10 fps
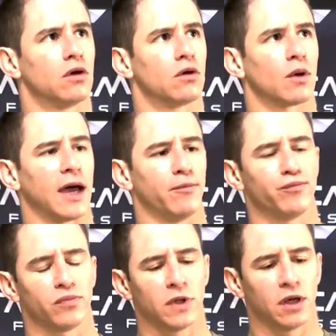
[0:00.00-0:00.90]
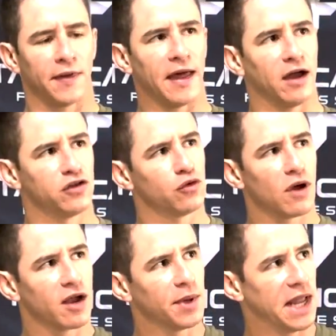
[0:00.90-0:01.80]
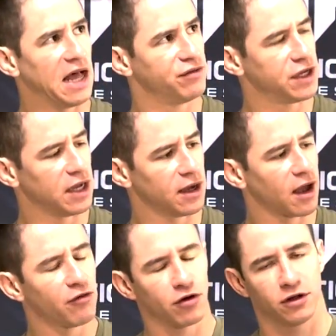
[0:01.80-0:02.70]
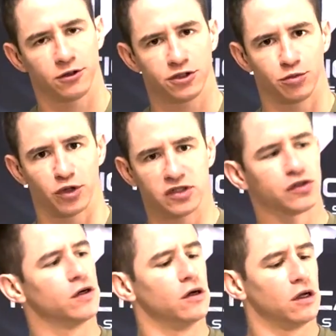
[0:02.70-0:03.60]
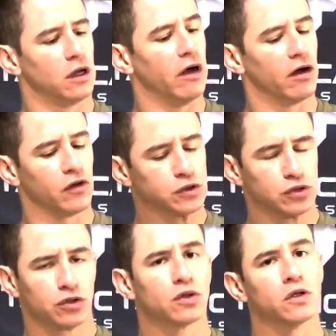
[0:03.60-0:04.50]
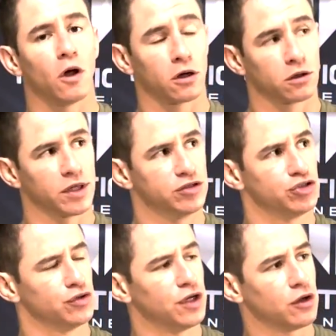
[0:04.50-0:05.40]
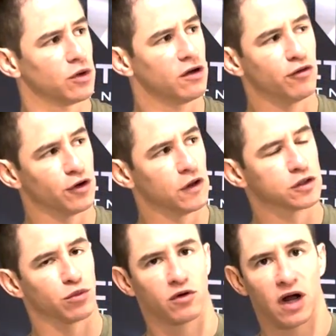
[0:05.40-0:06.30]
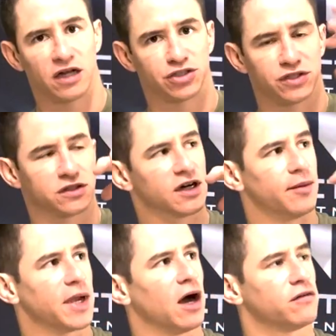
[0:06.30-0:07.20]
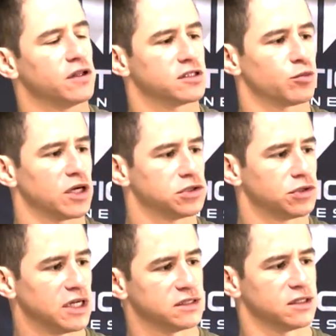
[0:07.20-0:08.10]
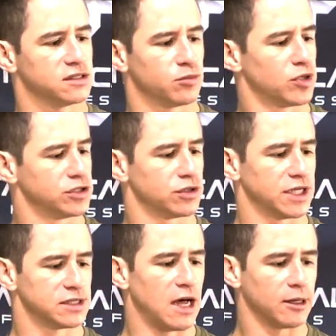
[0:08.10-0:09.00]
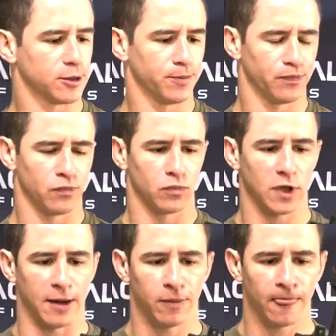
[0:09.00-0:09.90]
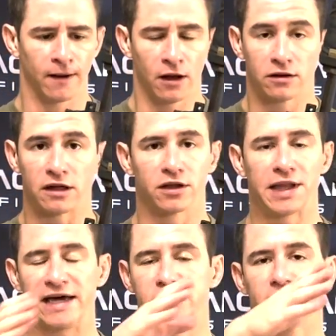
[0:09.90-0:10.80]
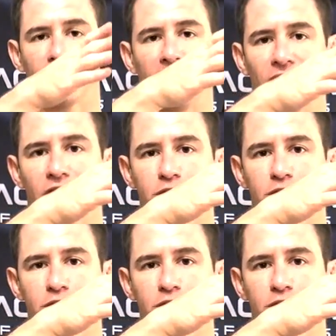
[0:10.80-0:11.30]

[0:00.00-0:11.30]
Okay. Now I do recommend having a cover on your suppressor. Those of you that do longer range shooting, you want to avoid those mirages coming off the suppressor as the suppressor gets hot. Okay. Now the nice thing about this